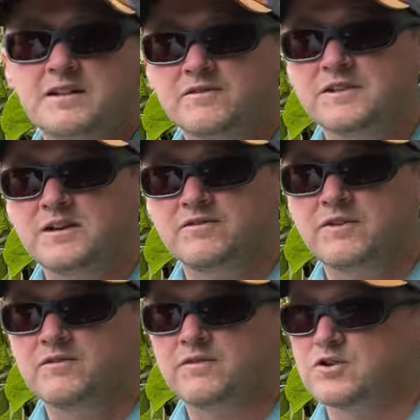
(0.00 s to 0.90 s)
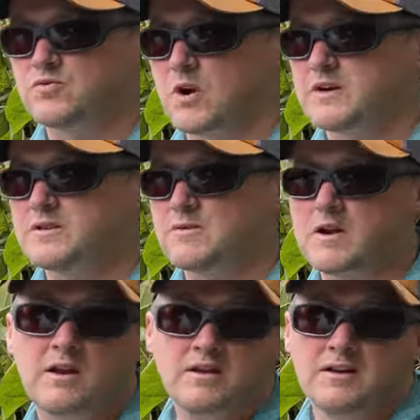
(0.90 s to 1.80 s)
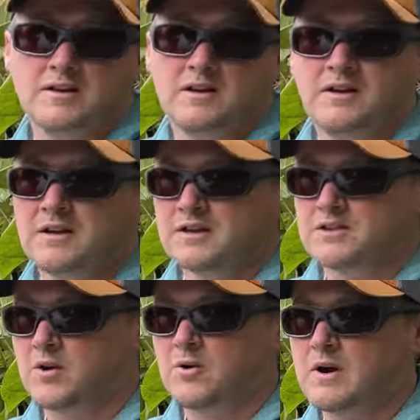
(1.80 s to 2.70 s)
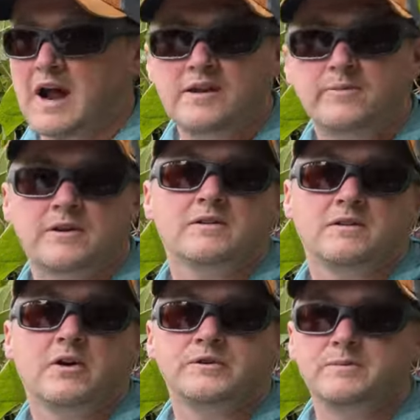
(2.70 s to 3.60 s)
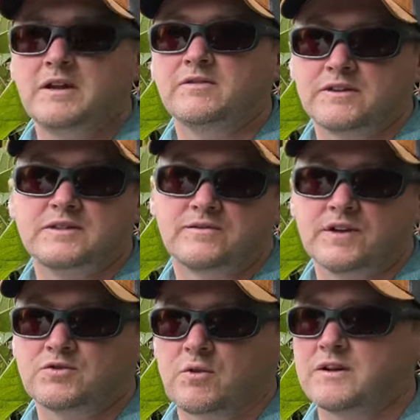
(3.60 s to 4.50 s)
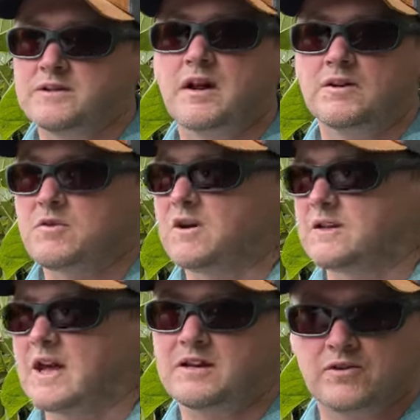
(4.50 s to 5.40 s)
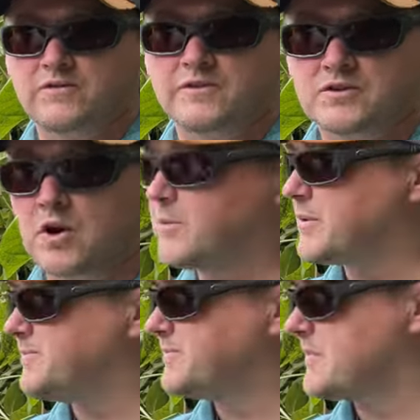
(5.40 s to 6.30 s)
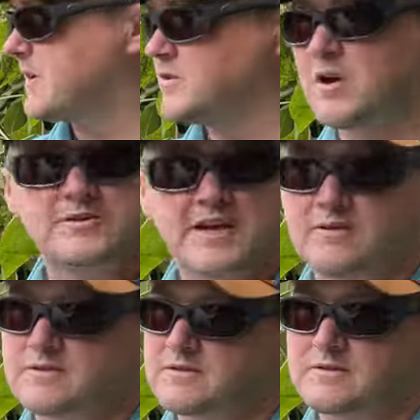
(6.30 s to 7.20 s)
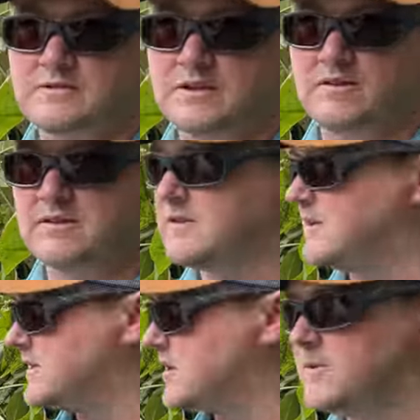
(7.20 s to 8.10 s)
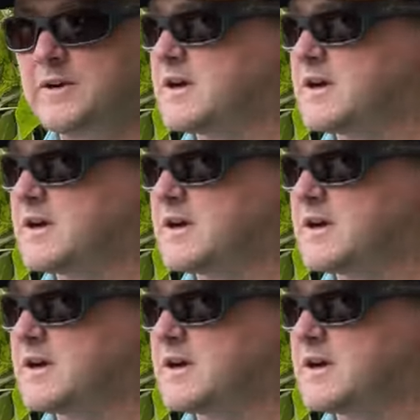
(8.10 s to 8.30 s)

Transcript: I've seen a few fish rise already. So anybody that knows me, if there's a fish rising, I'd rather get it off the top no doubt, you know, there's going to be a